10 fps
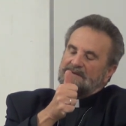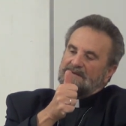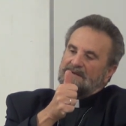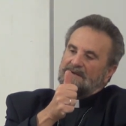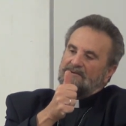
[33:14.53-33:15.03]

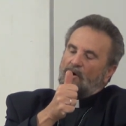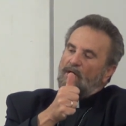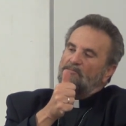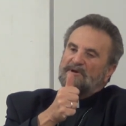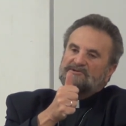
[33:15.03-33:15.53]
And
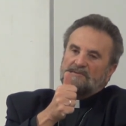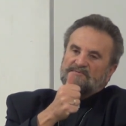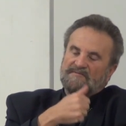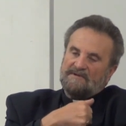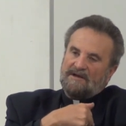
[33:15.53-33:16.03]
all
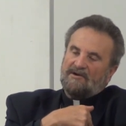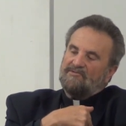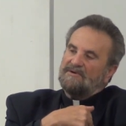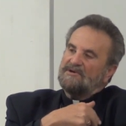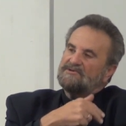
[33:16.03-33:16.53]
bishops in our
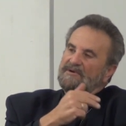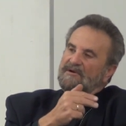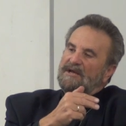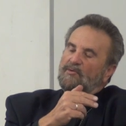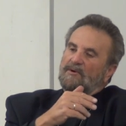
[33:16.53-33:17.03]
tradition
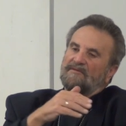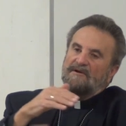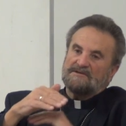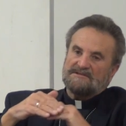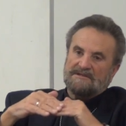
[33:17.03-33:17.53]
are equal.
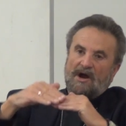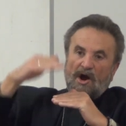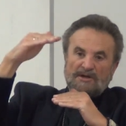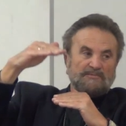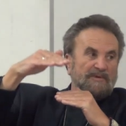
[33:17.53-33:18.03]
There's
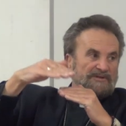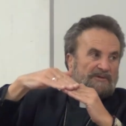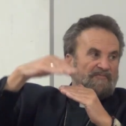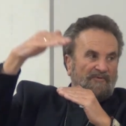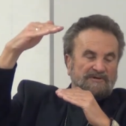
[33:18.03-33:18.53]

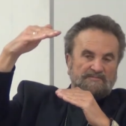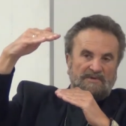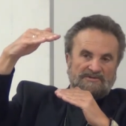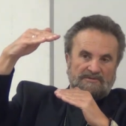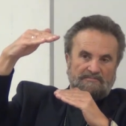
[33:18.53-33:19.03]
archbishop, first
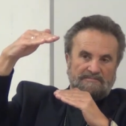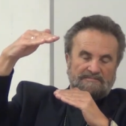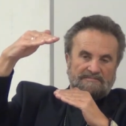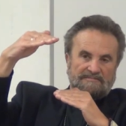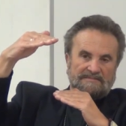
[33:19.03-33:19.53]
bishop,
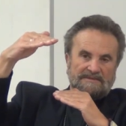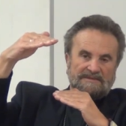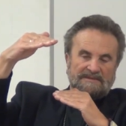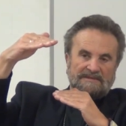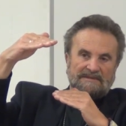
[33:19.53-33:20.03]

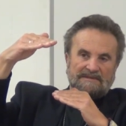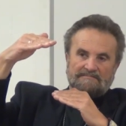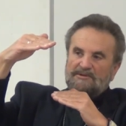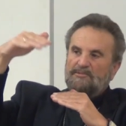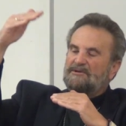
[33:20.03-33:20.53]

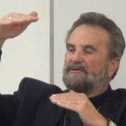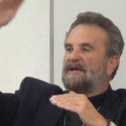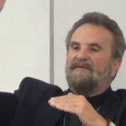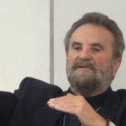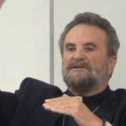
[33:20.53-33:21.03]
but we don't
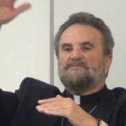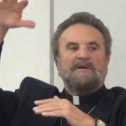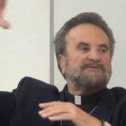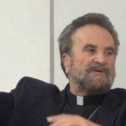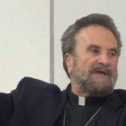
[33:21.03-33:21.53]
have any
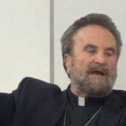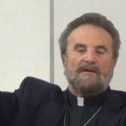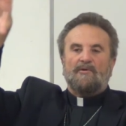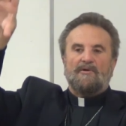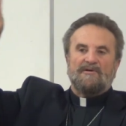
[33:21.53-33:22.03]
special
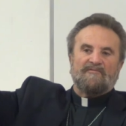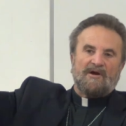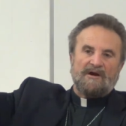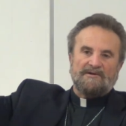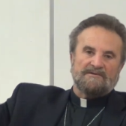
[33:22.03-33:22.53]
category of
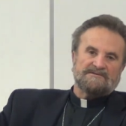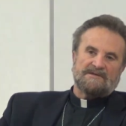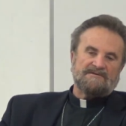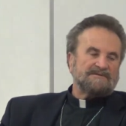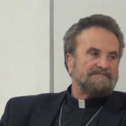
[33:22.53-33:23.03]
cardinals.
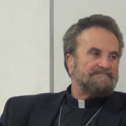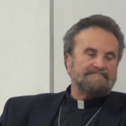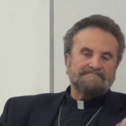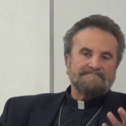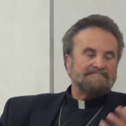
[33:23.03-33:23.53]

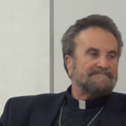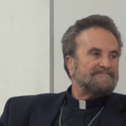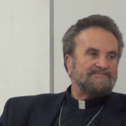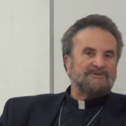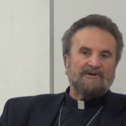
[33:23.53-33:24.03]

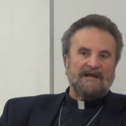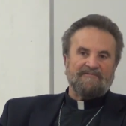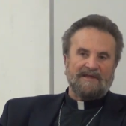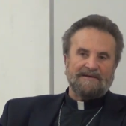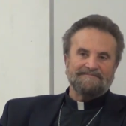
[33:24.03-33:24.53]
We don't
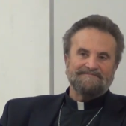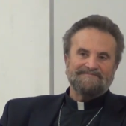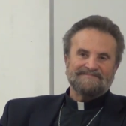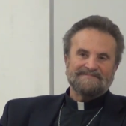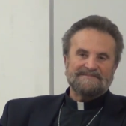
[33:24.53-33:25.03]
have that.
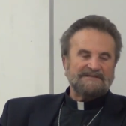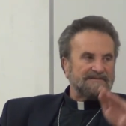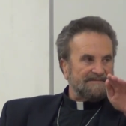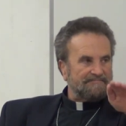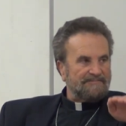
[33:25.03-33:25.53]

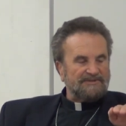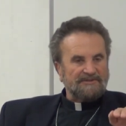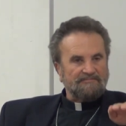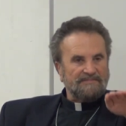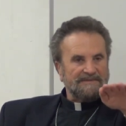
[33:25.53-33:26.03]
Just
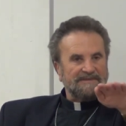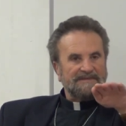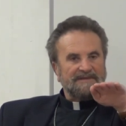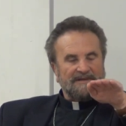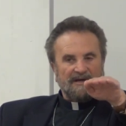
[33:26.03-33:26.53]
bishop,
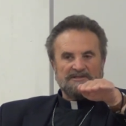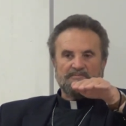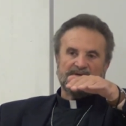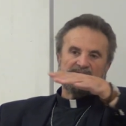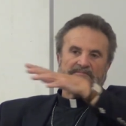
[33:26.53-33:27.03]

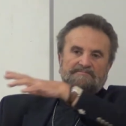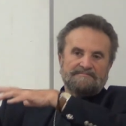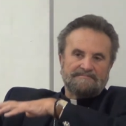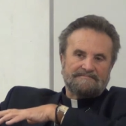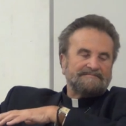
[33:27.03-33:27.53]
archbishop,
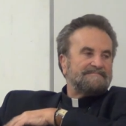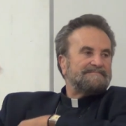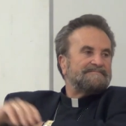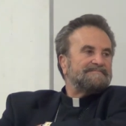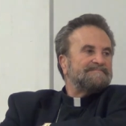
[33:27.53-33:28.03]

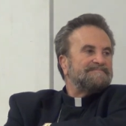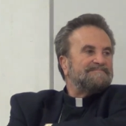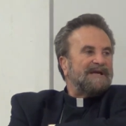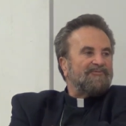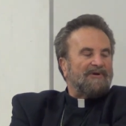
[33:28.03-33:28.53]

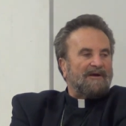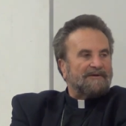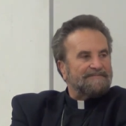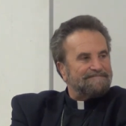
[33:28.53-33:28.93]
patriarch.